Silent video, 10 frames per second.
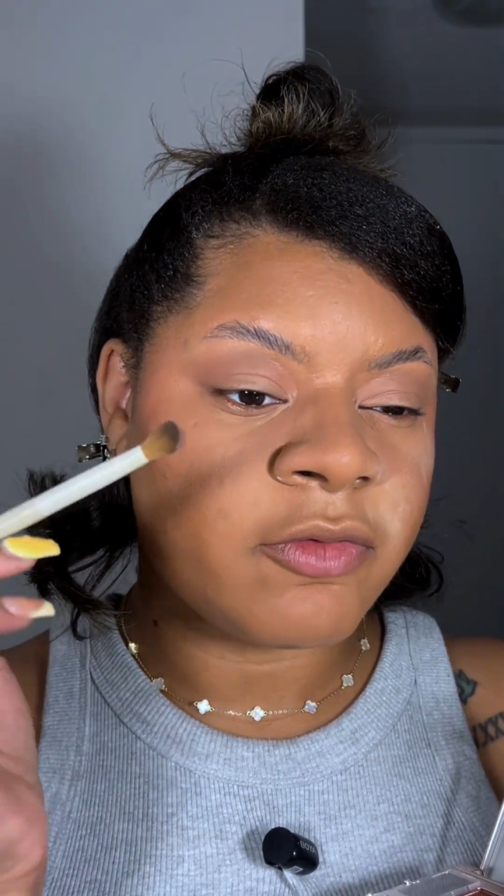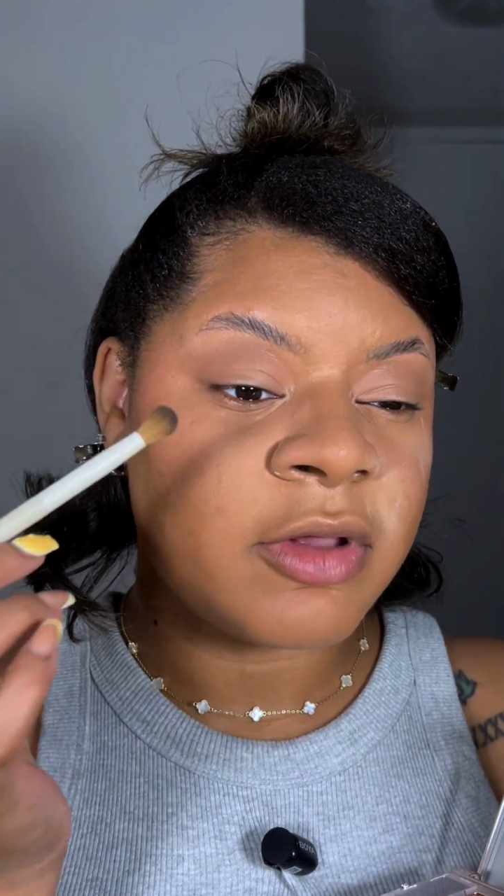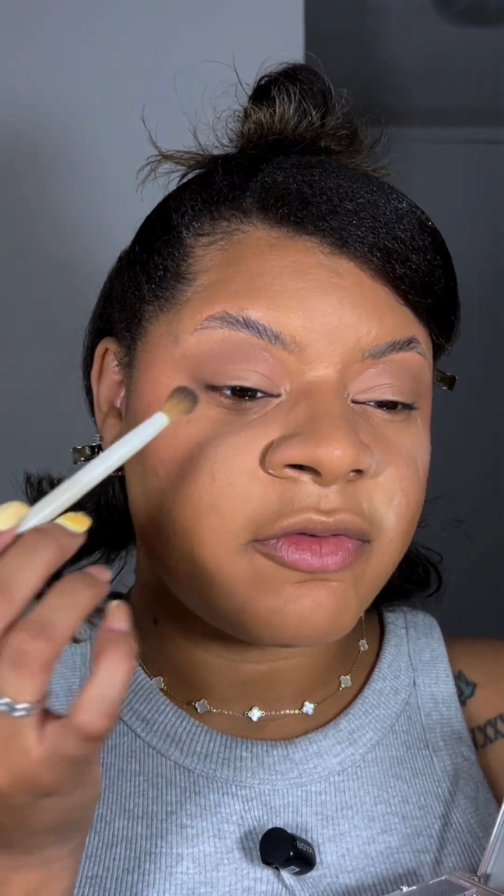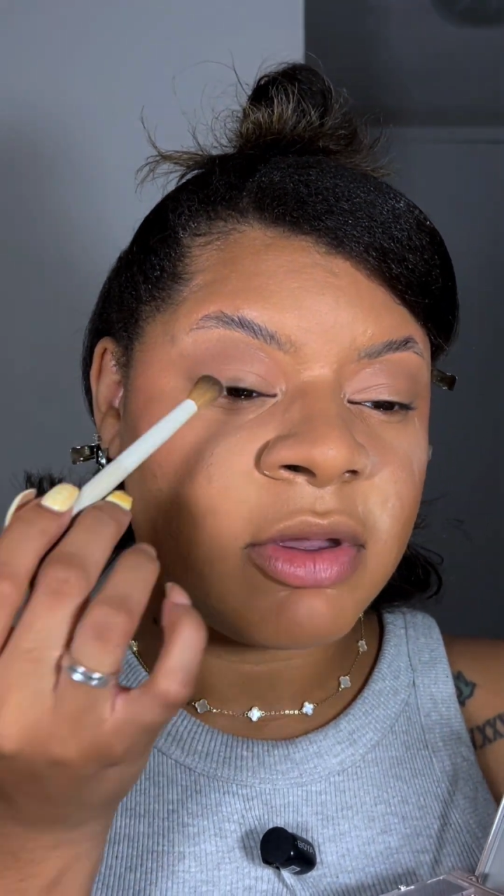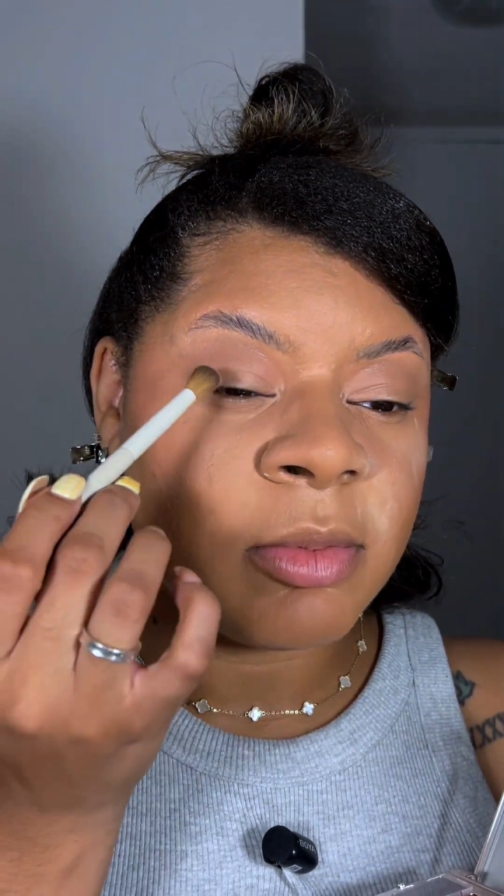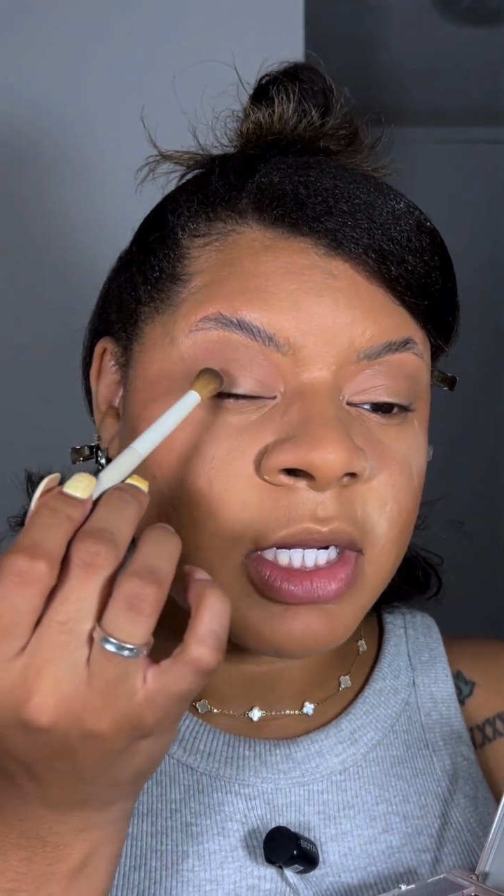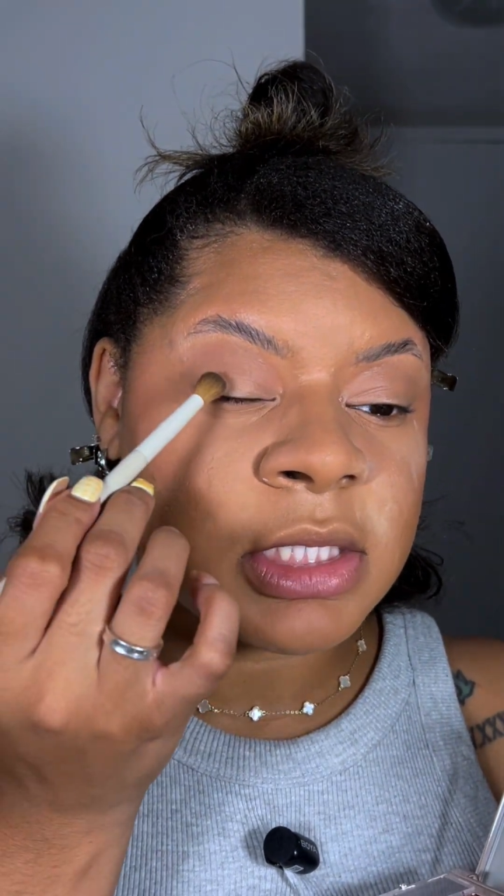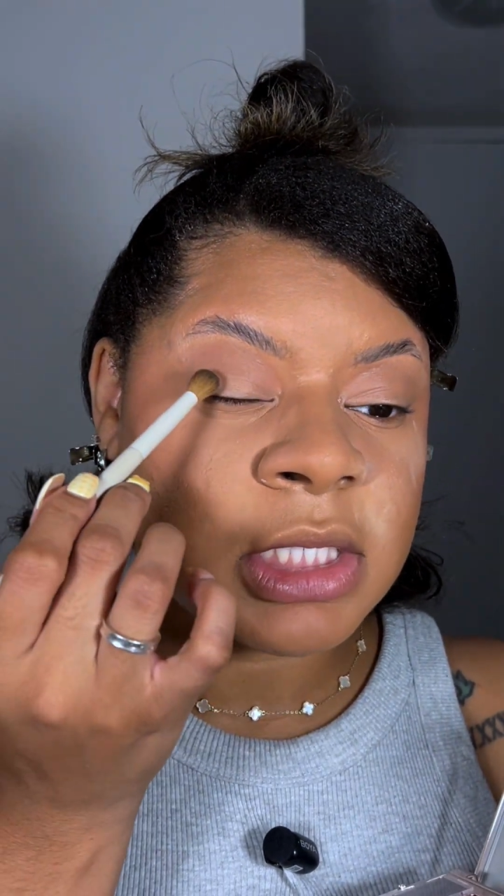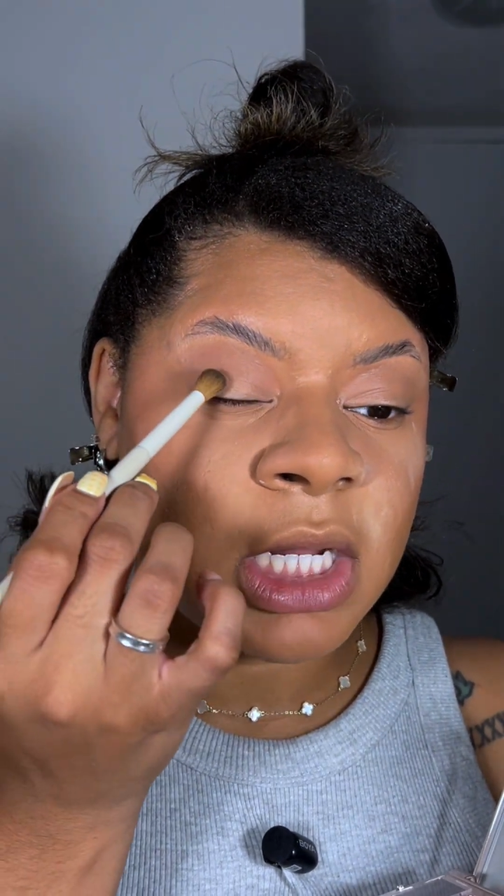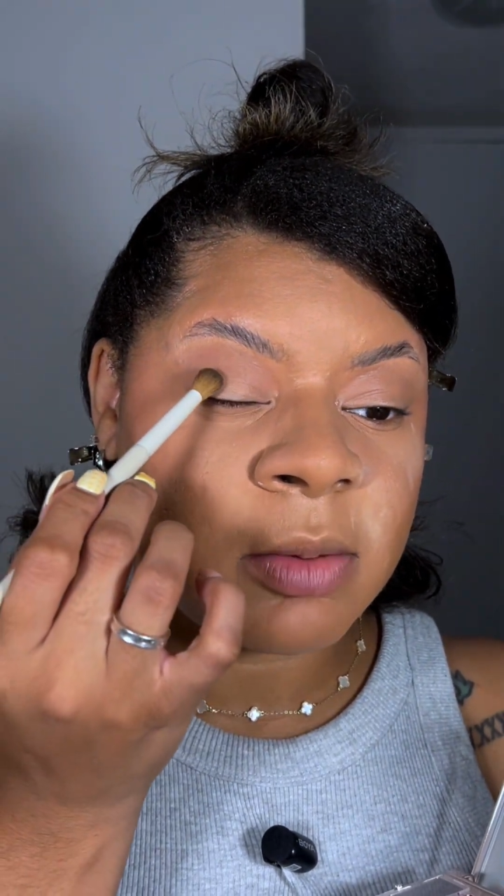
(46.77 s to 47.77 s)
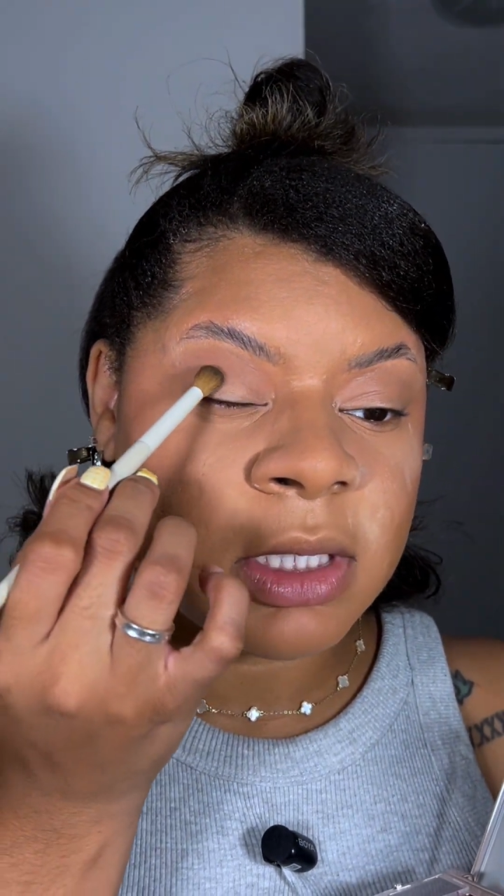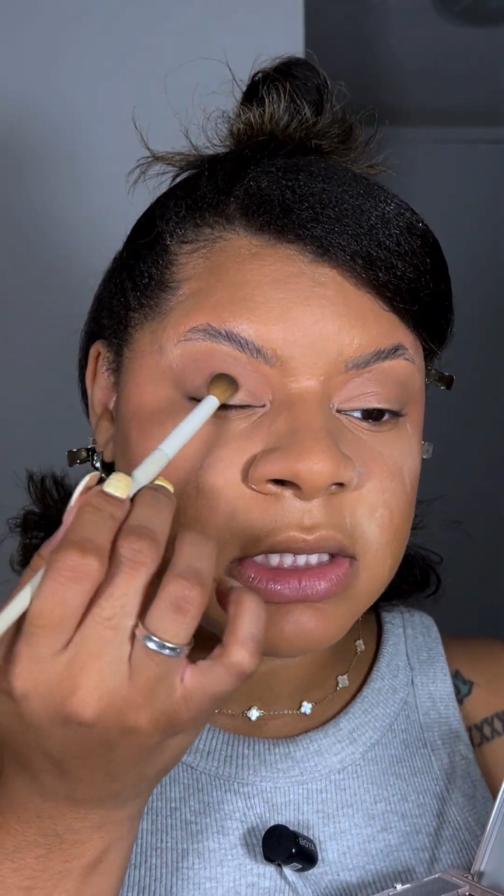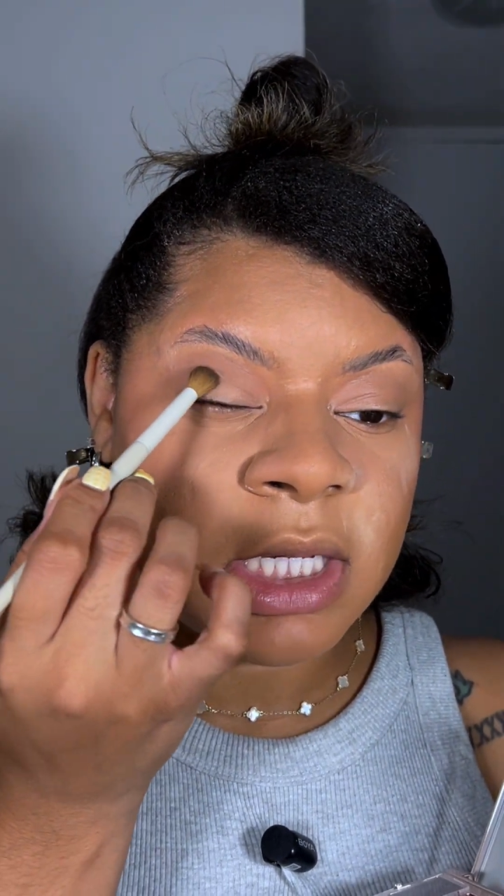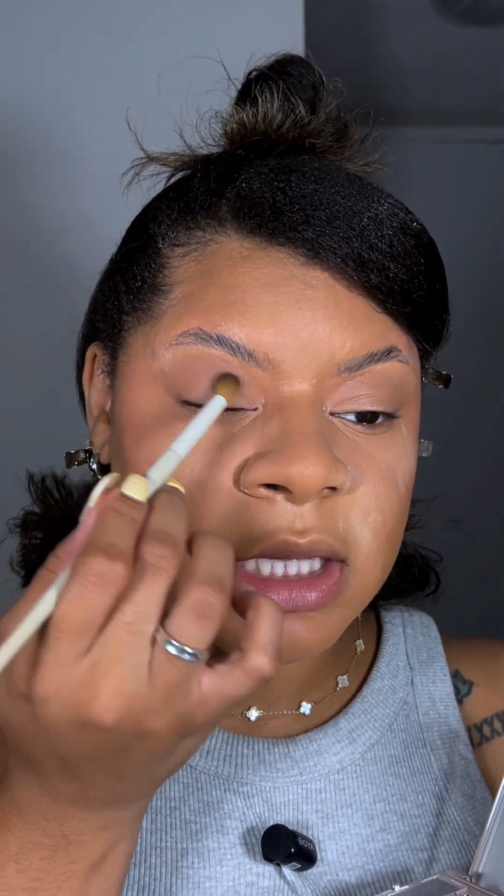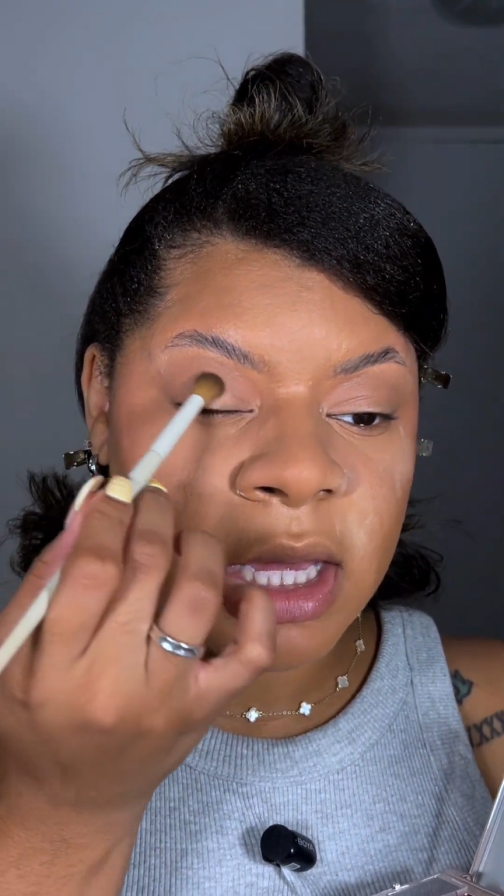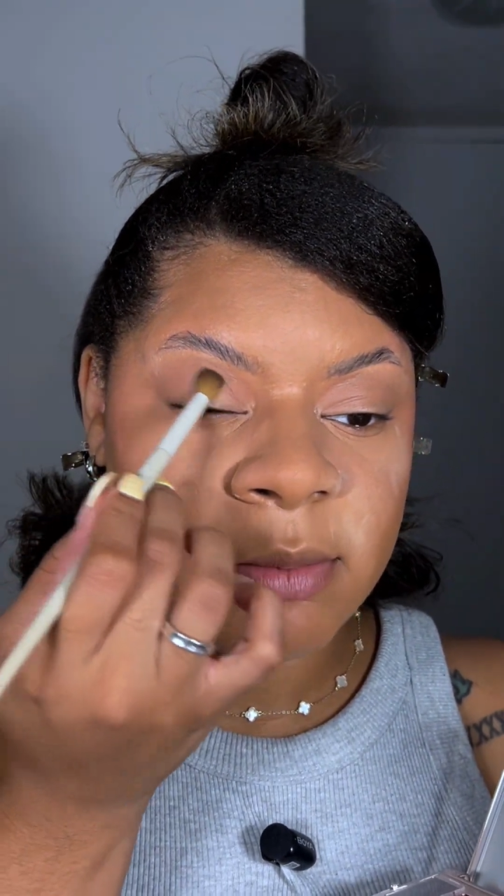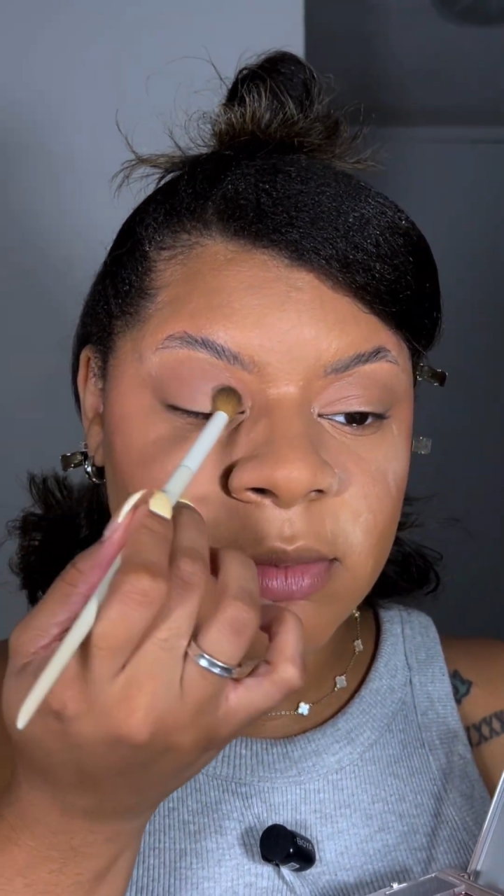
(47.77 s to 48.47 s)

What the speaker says: fluffy brush, and I'm going to take that